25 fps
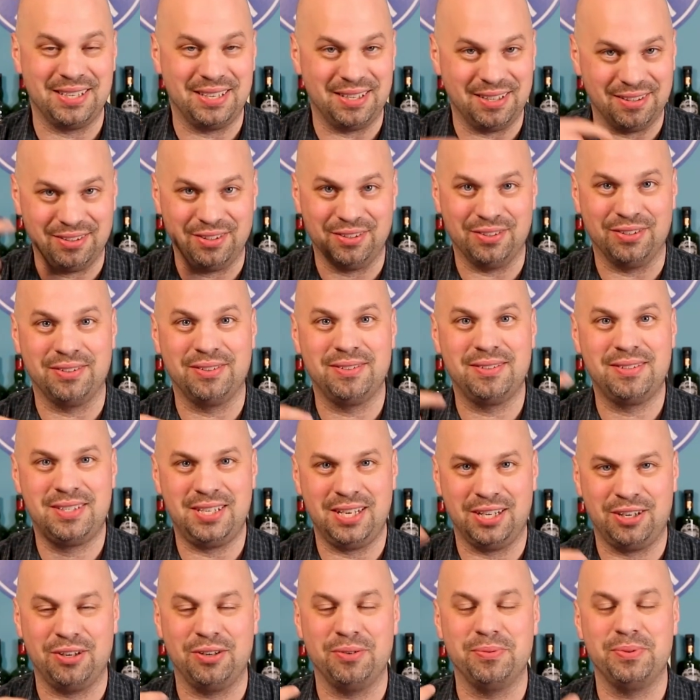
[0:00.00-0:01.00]
And the little
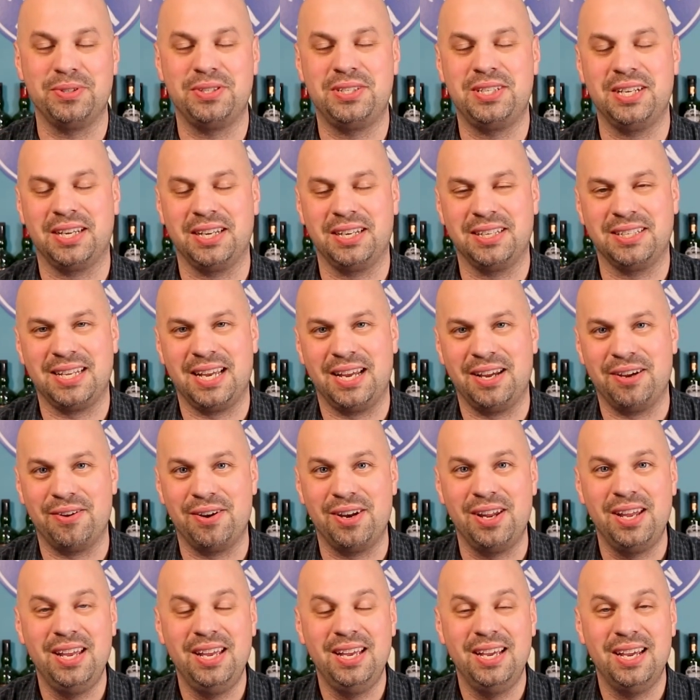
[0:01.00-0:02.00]
ticker was ticking
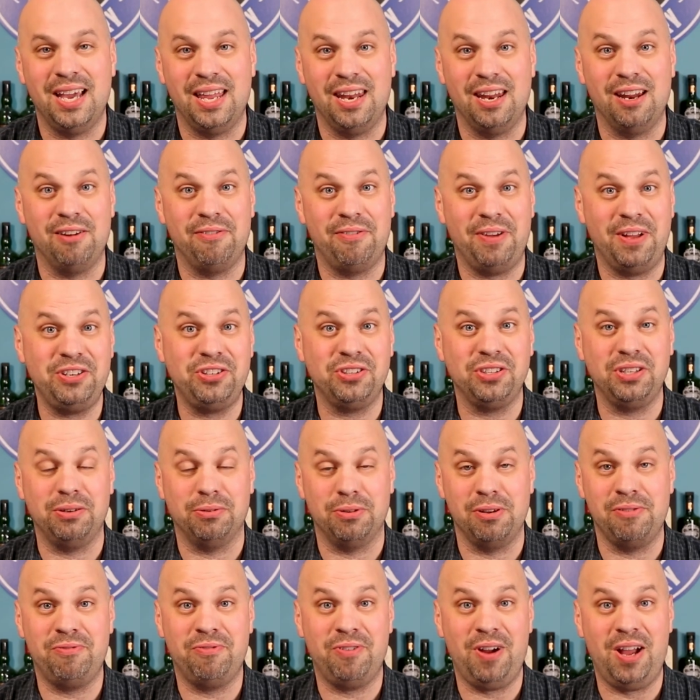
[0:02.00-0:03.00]
down, and then eventually it
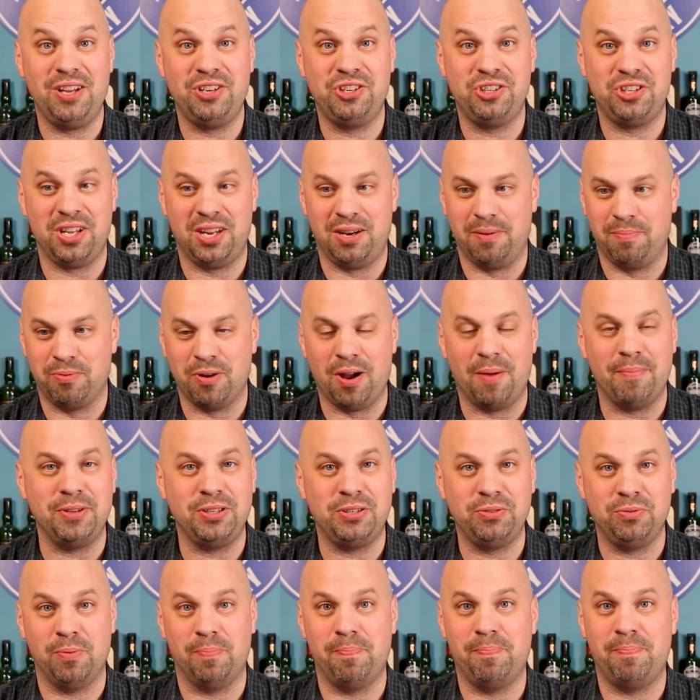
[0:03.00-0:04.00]
refreshed, and it brought me
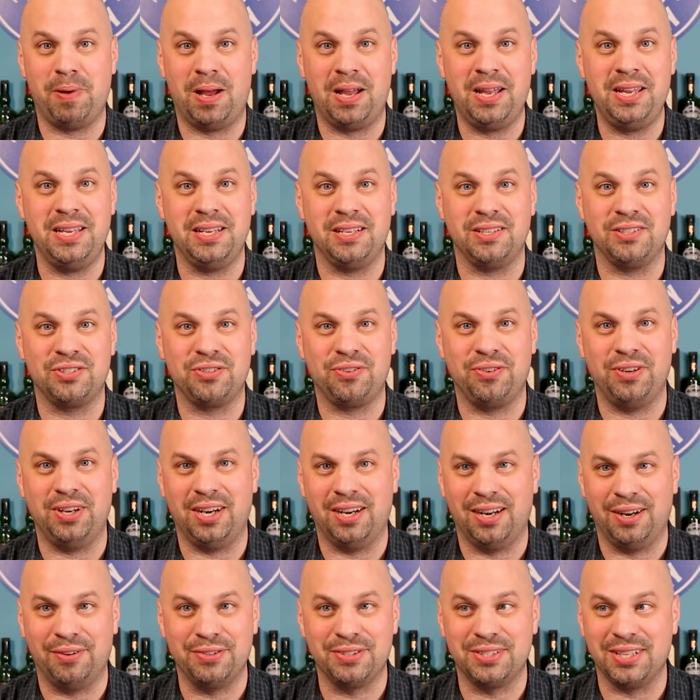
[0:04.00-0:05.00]
to a buying
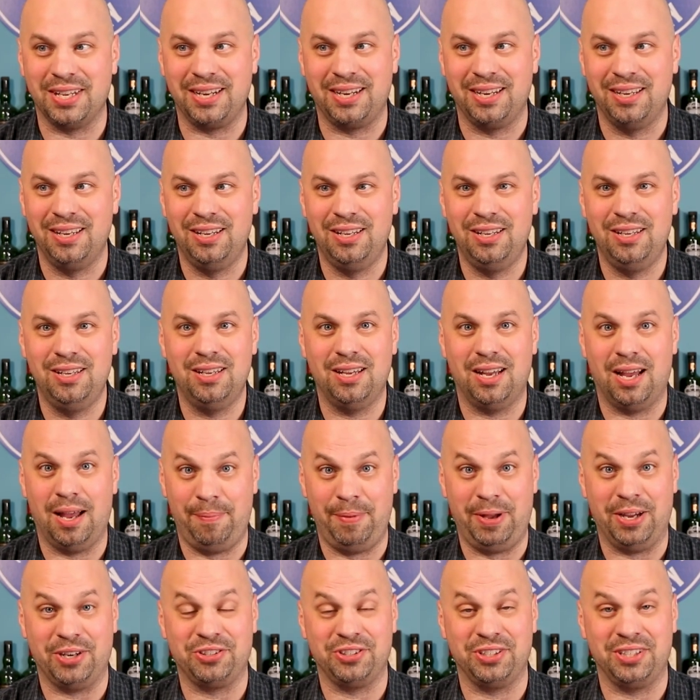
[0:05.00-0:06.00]
screen, and I was like,
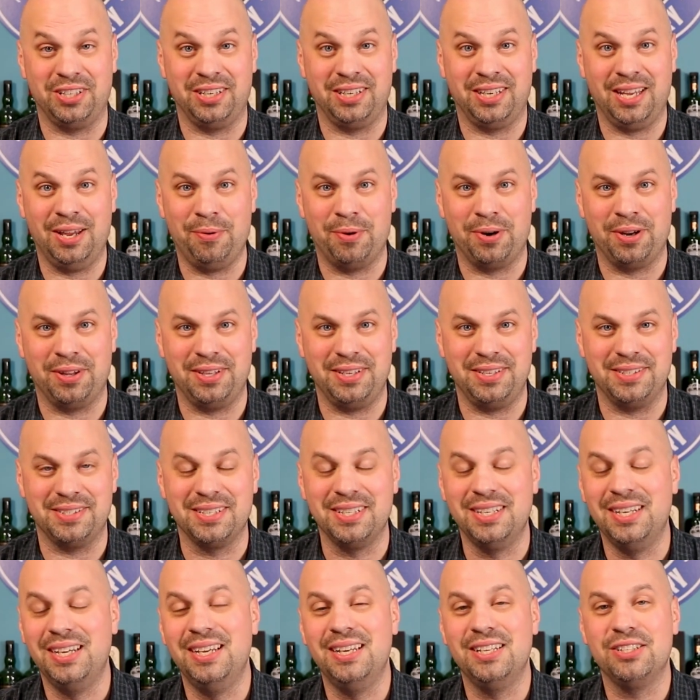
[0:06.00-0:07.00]
I'm actually going to get one of these.